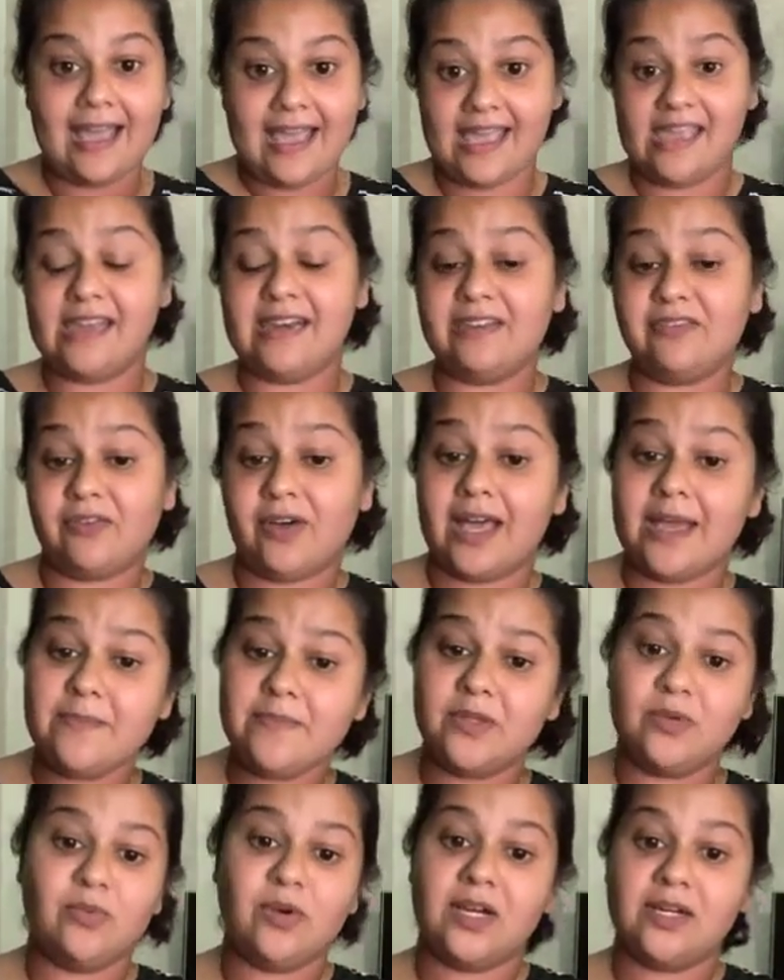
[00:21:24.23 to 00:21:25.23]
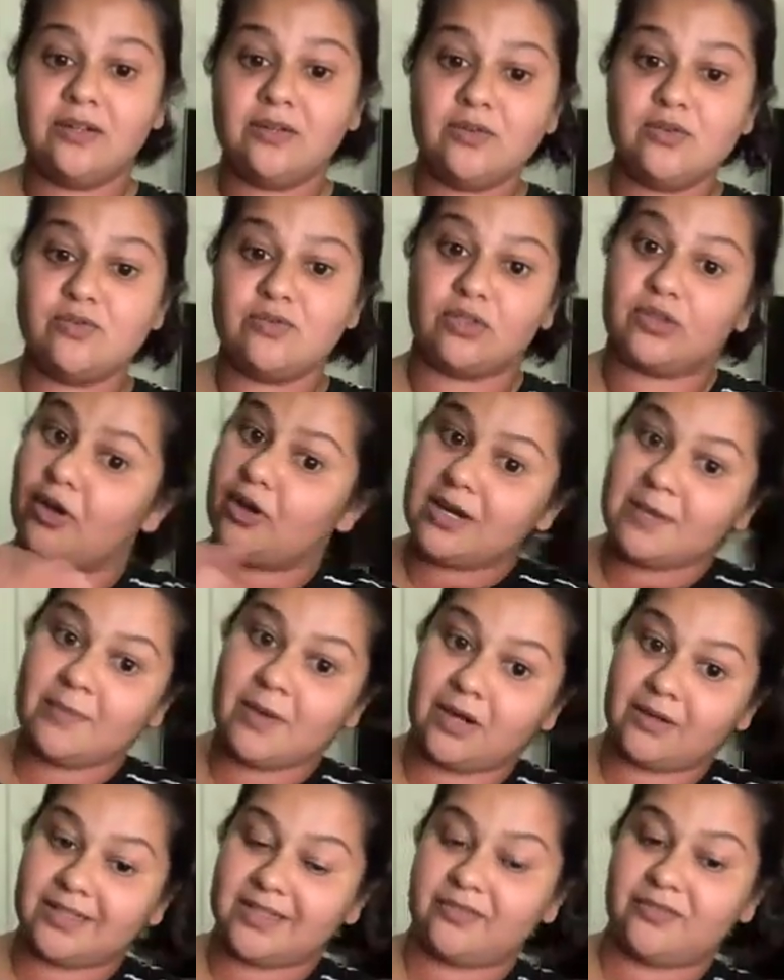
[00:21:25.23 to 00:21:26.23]
And if I'm the one who thought
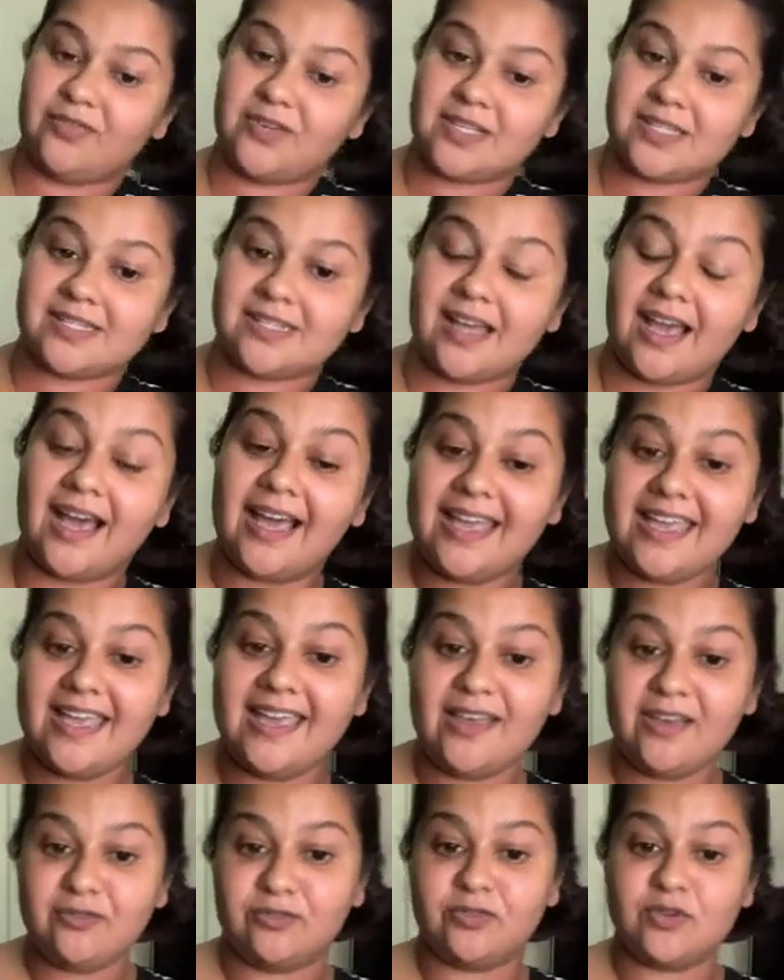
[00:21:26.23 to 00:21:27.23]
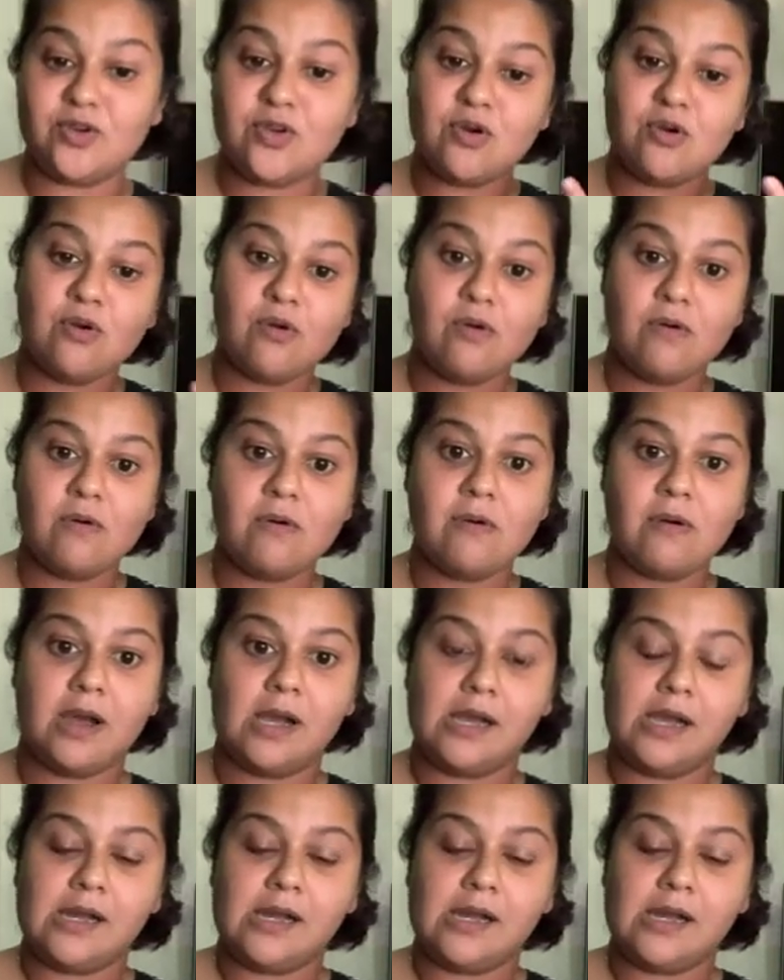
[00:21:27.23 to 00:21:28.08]
about it first, I have no